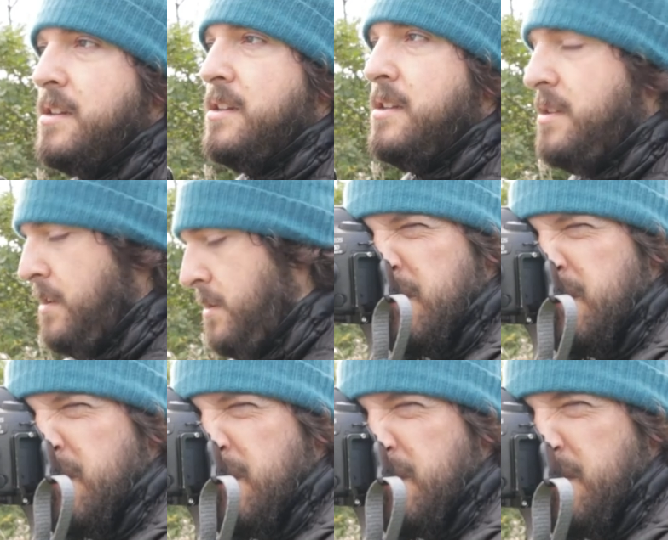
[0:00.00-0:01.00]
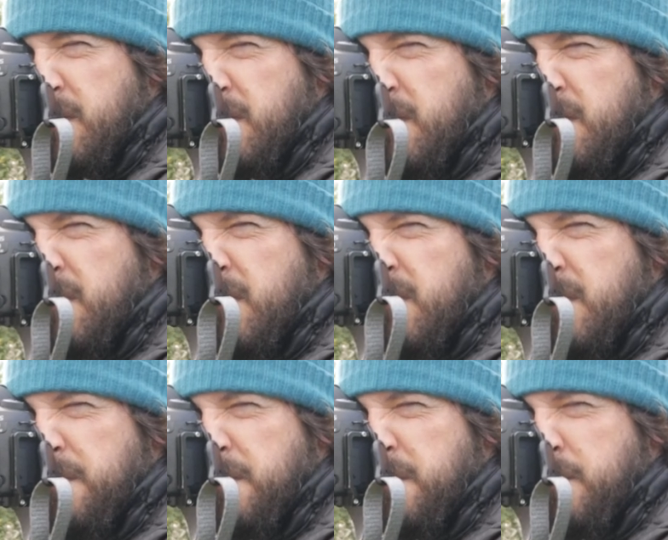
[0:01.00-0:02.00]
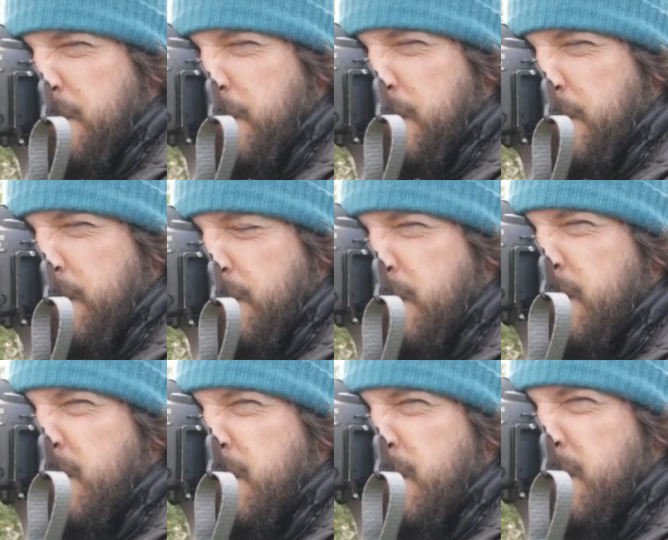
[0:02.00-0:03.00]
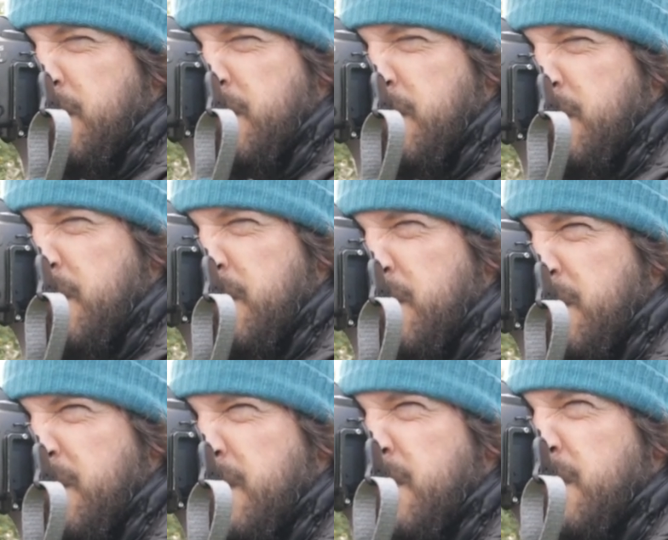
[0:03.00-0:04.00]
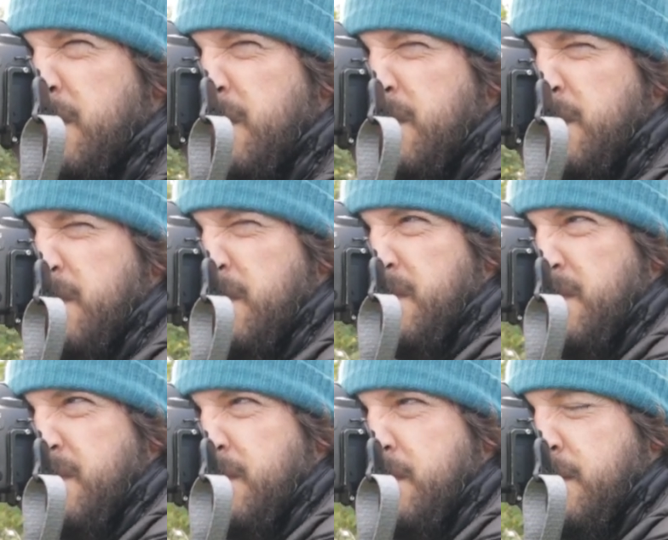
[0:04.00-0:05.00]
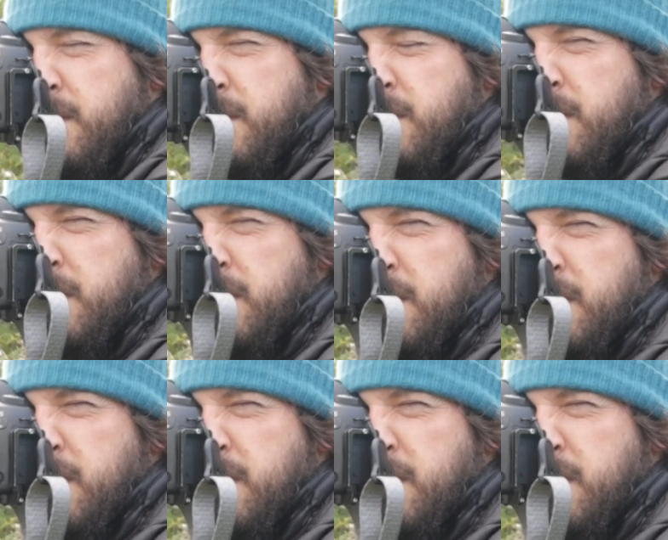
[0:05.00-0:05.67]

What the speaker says: No one is speaking in this clip.